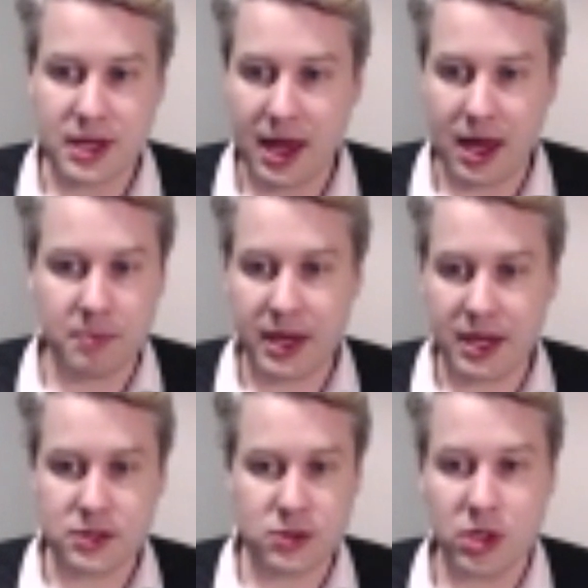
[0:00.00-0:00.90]
um,
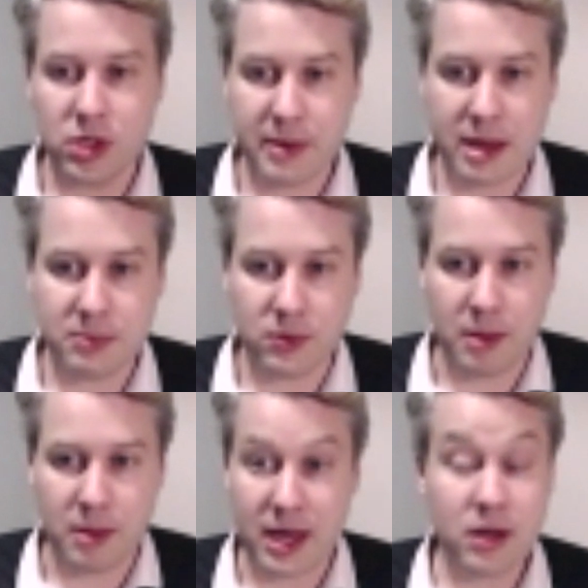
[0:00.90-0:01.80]
and talking to people
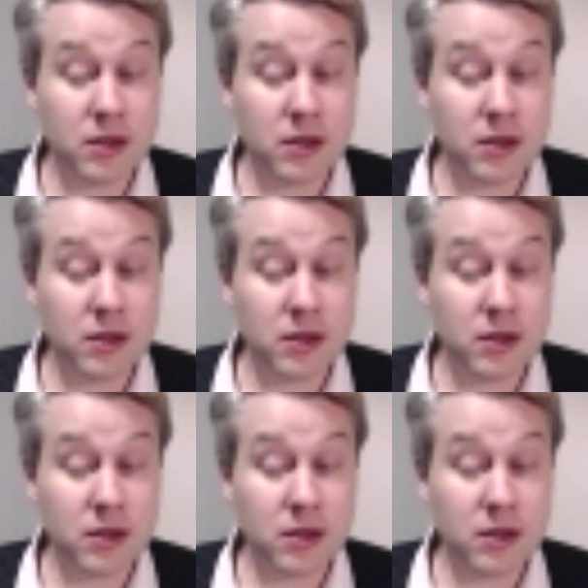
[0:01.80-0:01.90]
about, oh, you know,